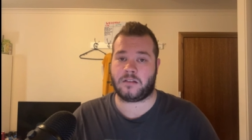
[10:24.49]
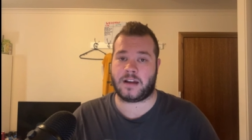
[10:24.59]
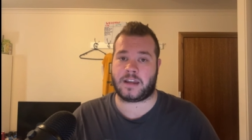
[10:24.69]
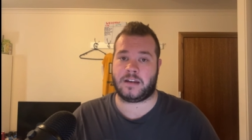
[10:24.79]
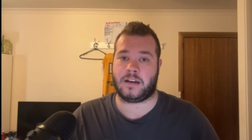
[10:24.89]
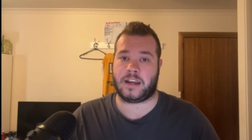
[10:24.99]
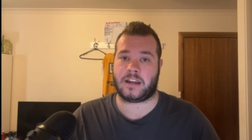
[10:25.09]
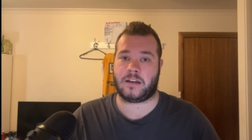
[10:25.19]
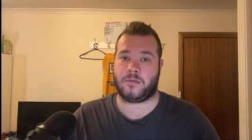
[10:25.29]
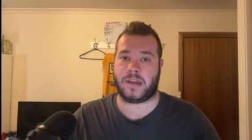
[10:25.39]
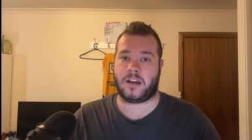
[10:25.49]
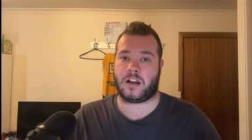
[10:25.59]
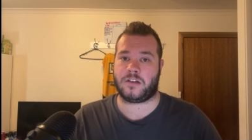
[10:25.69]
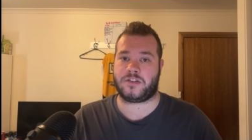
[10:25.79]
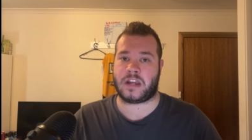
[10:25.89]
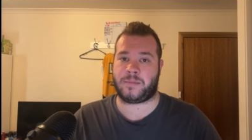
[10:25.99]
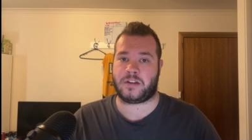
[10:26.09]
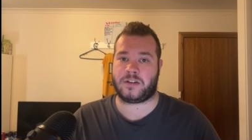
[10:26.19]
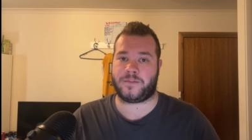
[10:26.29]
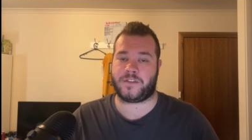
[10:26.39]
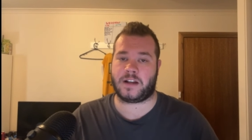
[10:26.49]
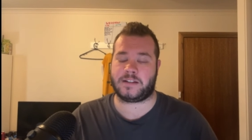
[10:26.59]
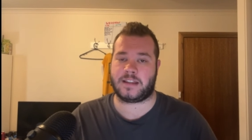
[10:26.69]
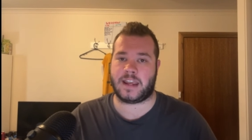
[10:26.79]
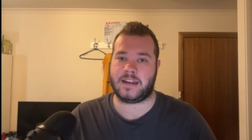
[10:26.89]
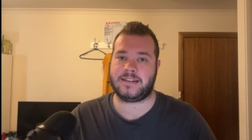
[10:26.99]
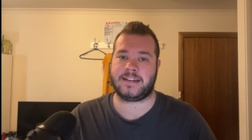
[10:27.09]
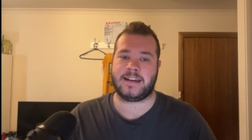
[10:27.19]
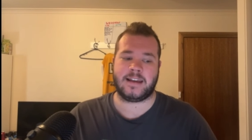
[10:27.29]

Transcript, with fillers: I reckon it'll be a close championship fight to the end.